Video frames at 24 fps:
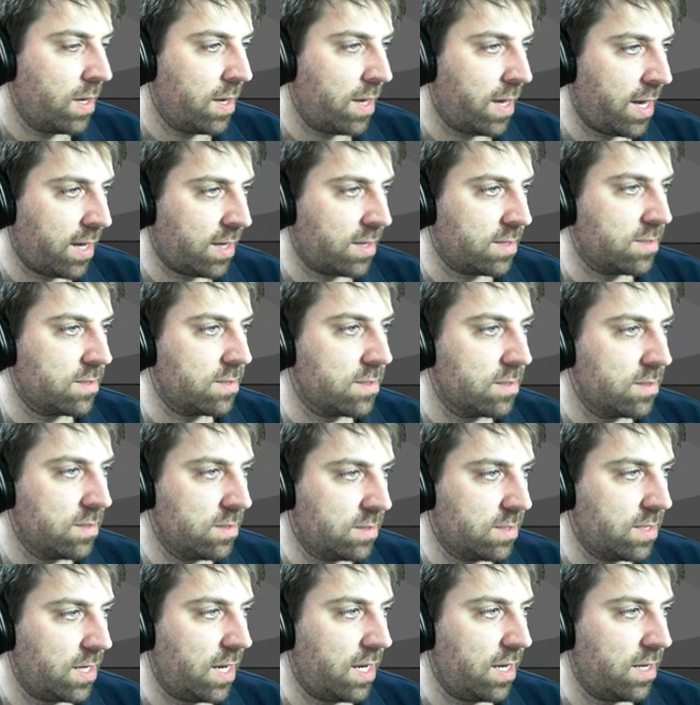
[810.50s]
X,
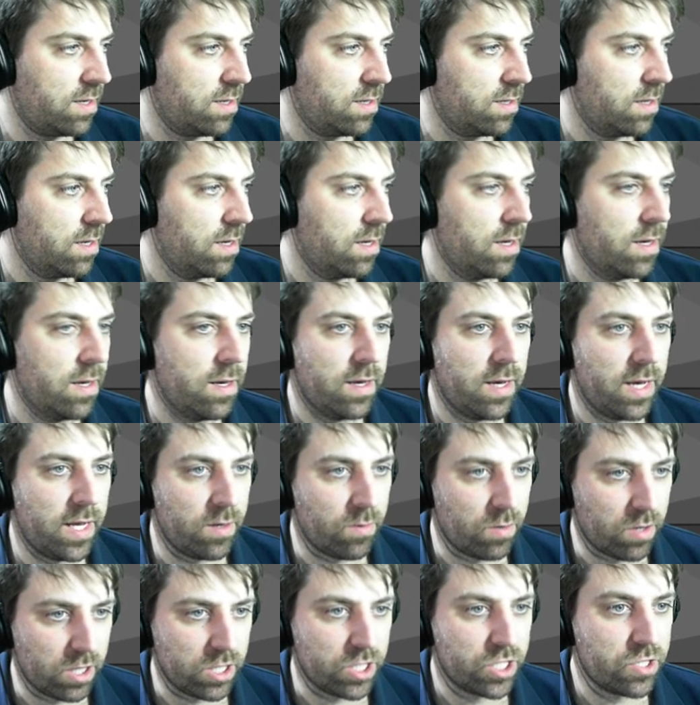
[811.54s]
Z, and it'll
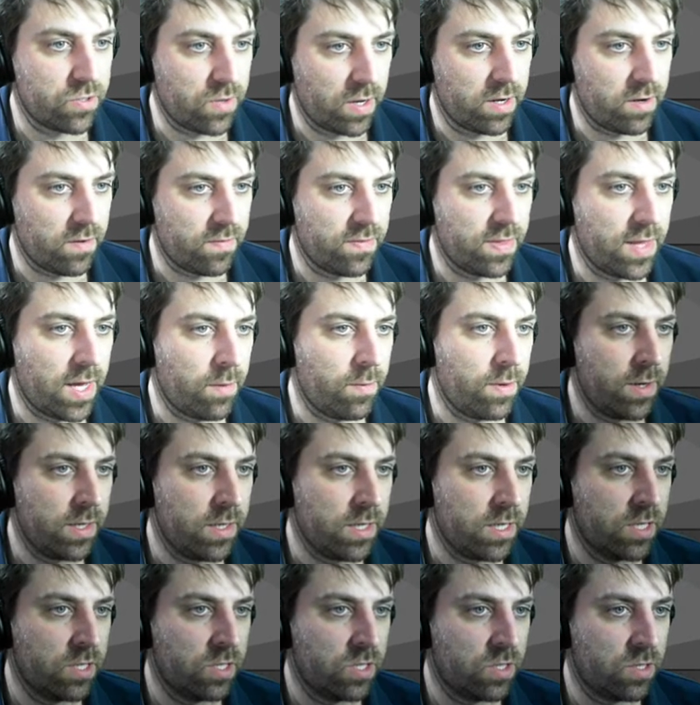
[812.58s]
go straight off that one.
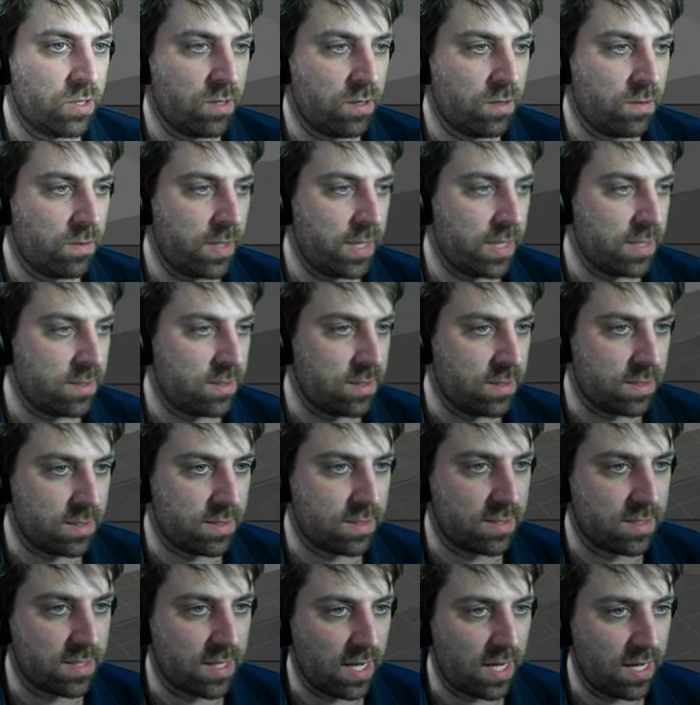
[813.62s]
Control S to
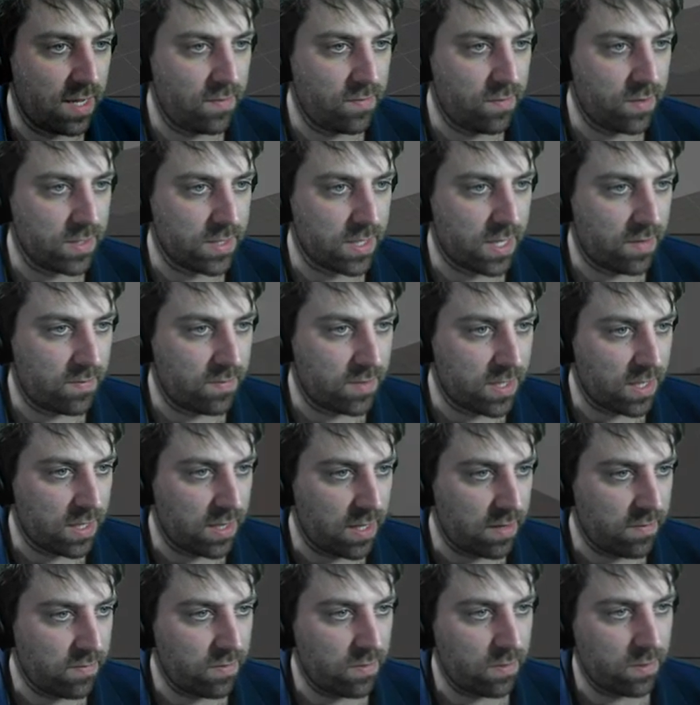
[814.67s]
save, because I haven't done
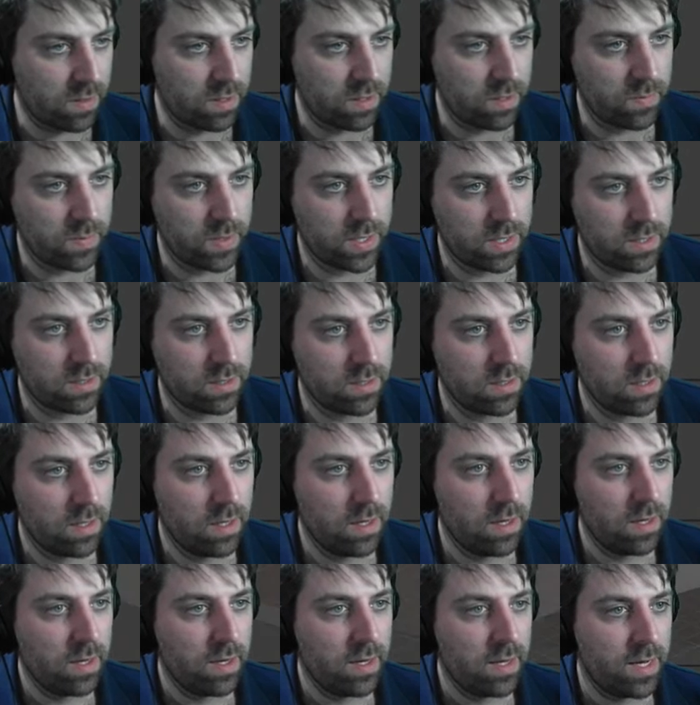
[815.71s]
that for a little bit.
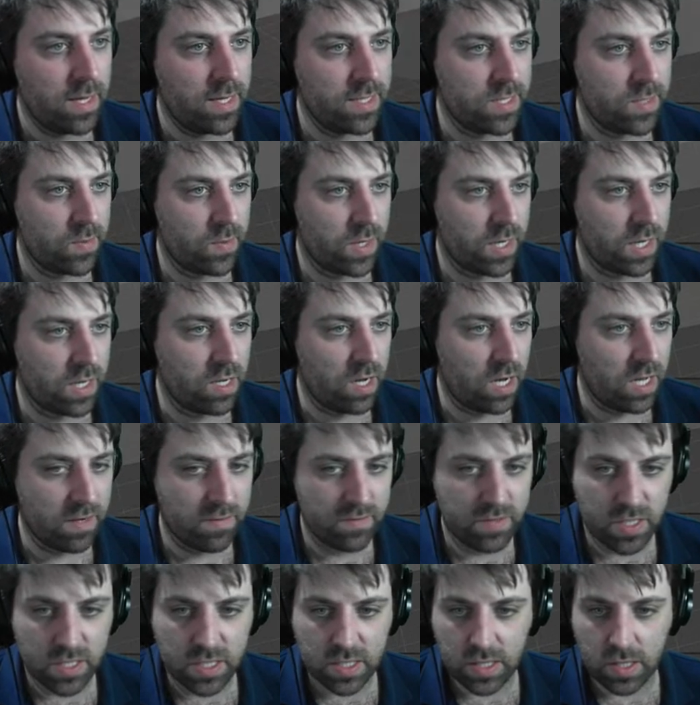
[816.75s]
And so we're going to kind of
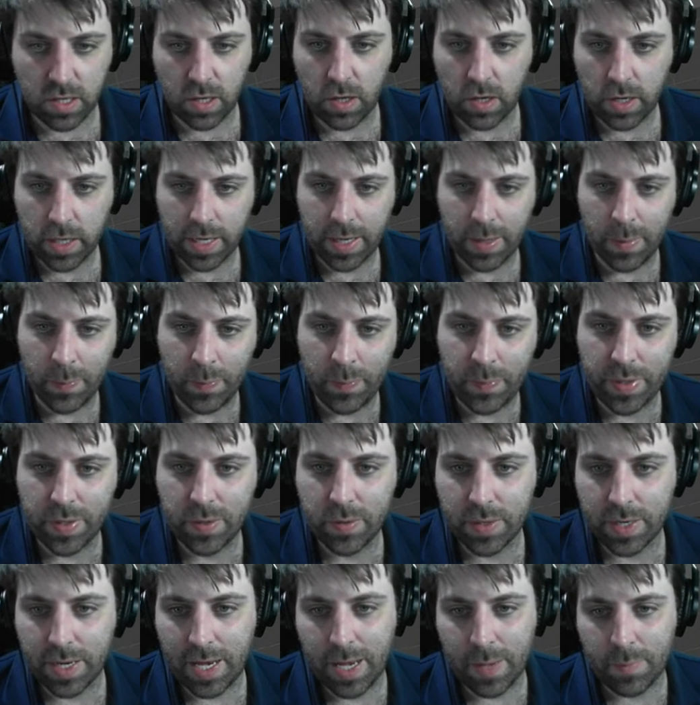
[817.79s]
just slowly
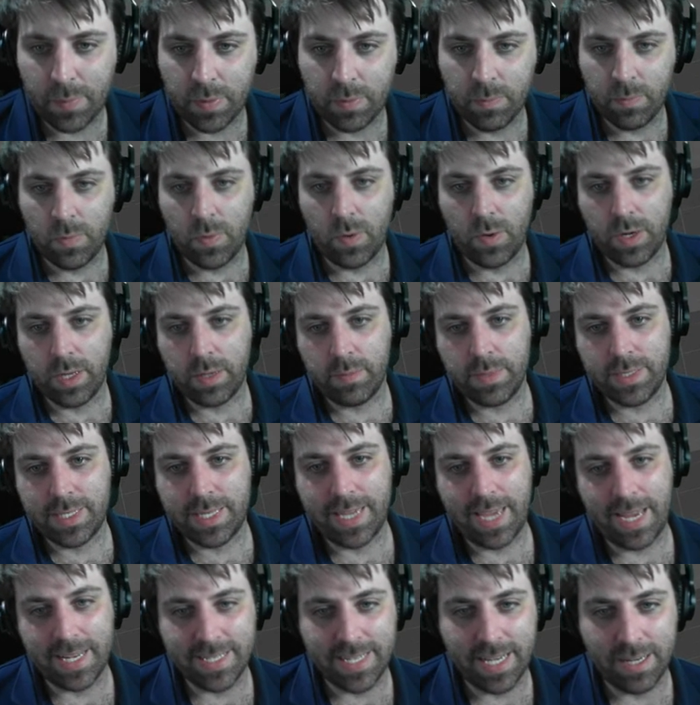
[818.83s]
build up. Morning, Mr.
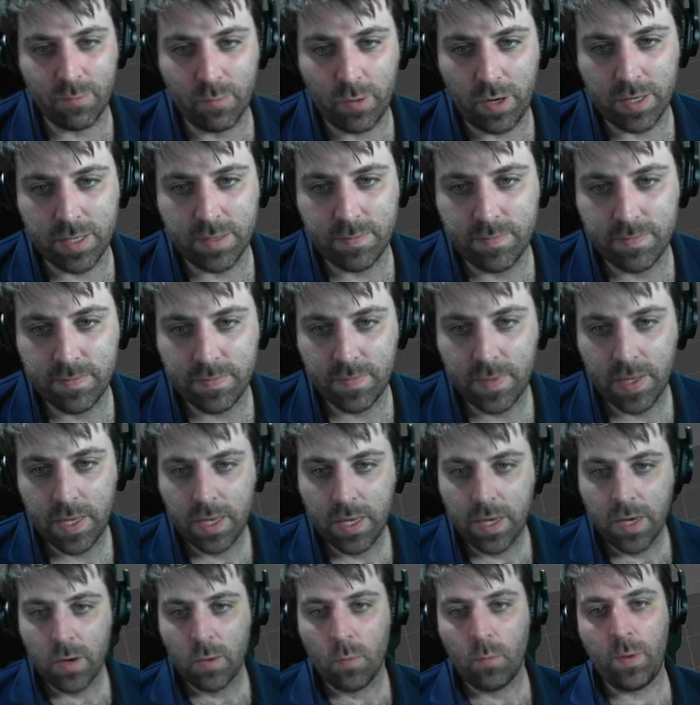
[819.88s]
Cat Dad, welcome.
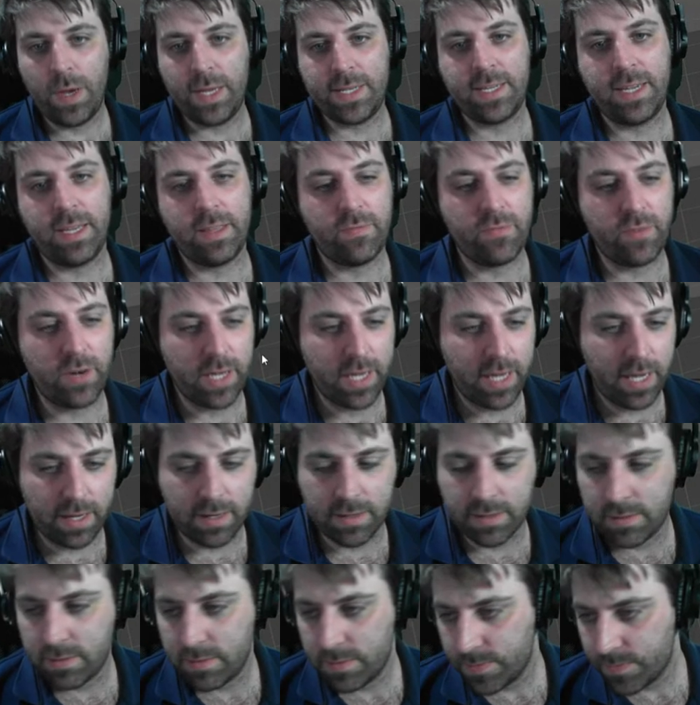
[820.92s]
Where to get the free
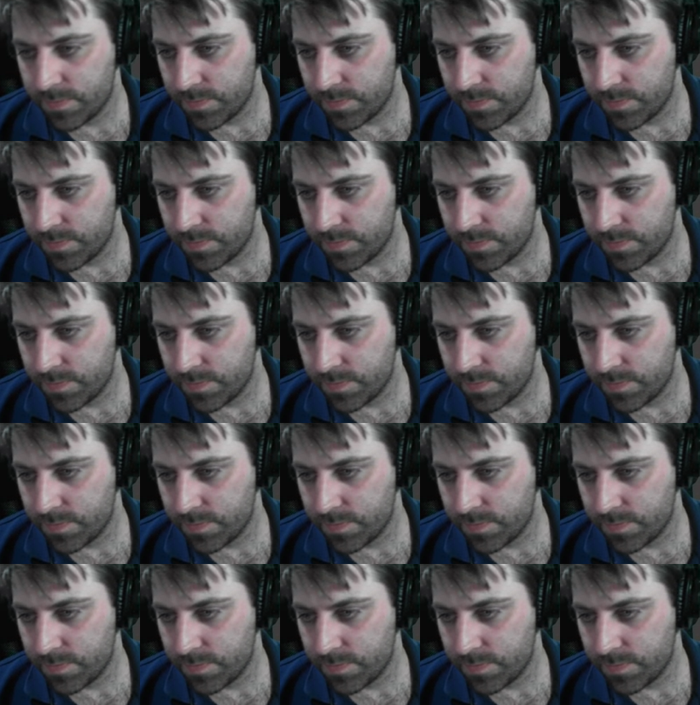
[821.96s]
kit?